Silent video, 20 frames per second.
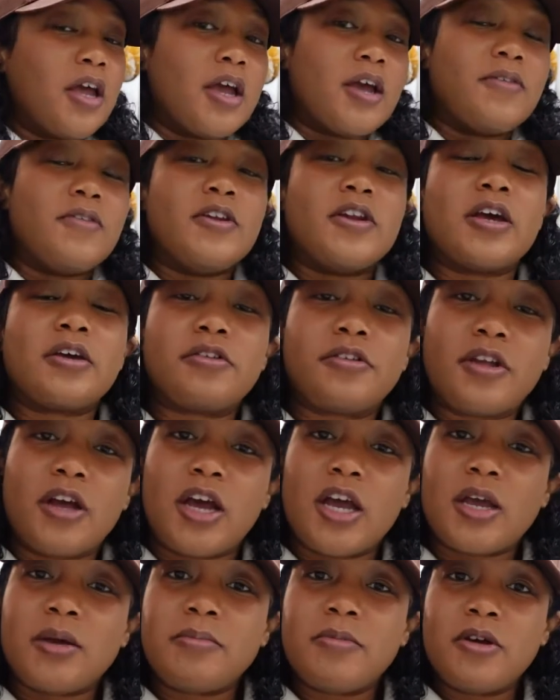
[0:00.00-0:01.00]
And the next
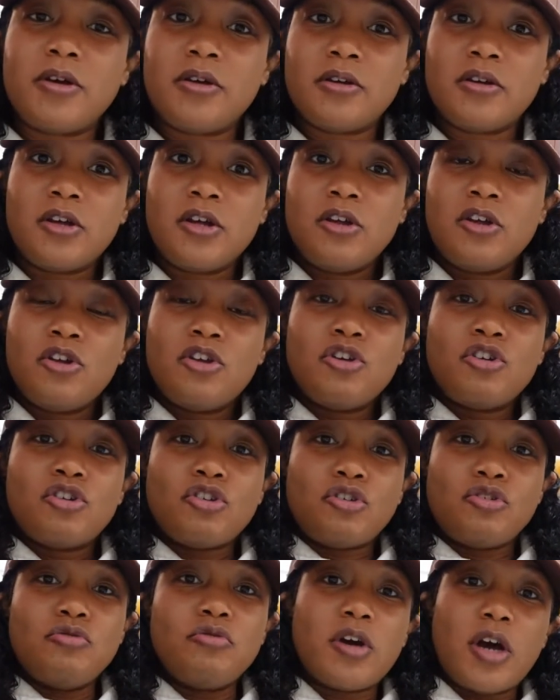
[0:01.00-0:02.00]
time
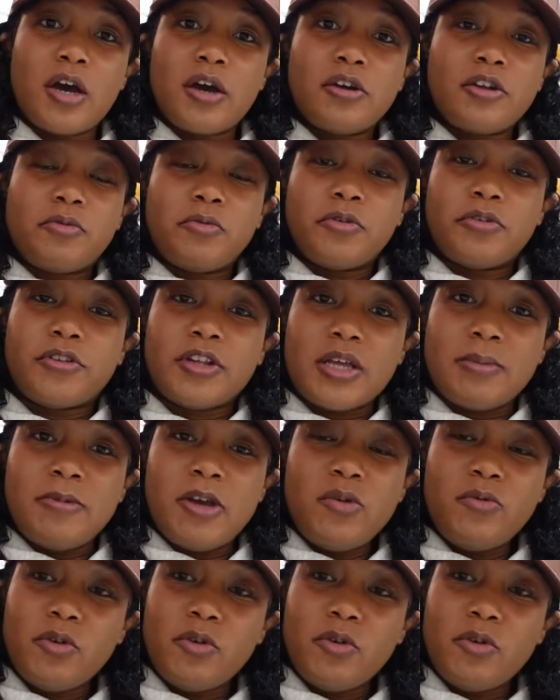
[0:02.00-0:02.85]
you guys will see me.